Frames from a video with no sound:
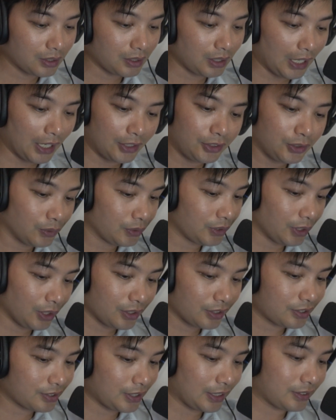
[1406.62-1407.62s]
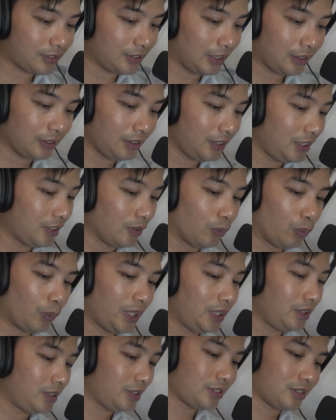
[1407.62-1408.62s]
and you'll notice that suddenly the
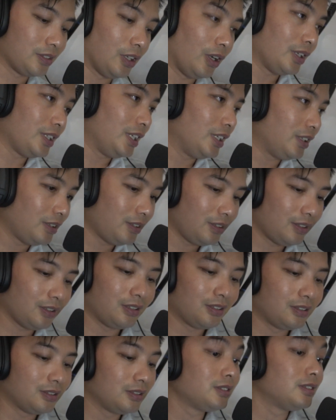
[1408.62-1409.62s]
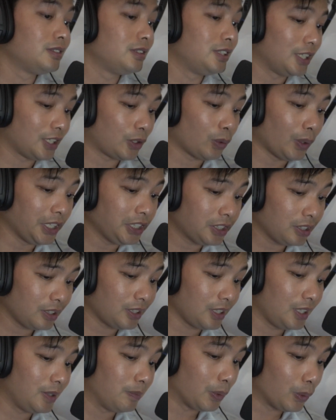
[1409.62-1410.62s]
wind is not in the equation
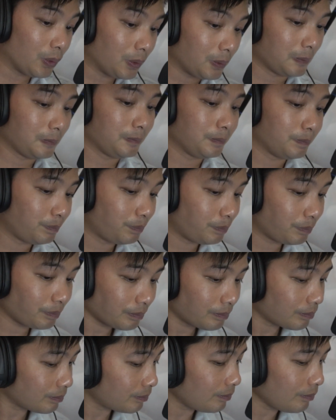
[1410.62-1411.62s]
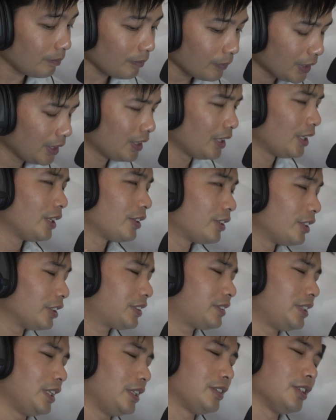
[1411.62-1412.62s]
anymore.
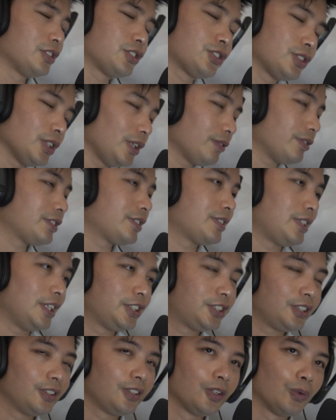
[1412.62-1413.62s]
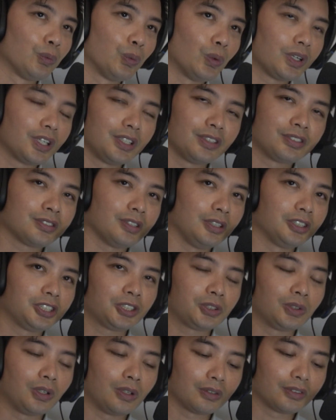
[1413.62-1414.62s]
The surface tension of the water is so
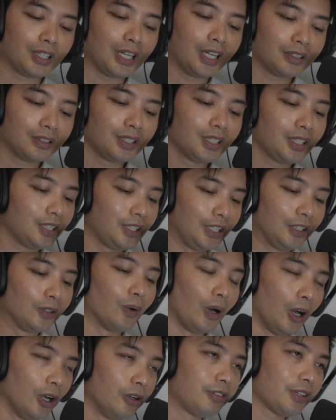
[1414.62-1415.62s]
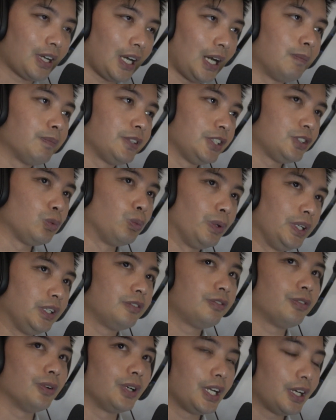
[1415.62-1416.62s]
strong that it'll overcome this wind
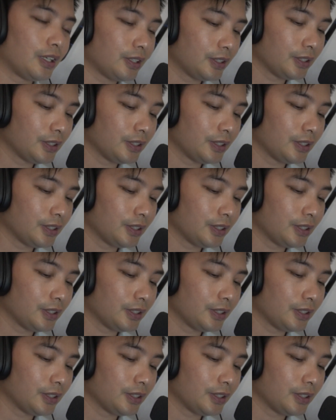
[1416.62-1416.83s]
for you.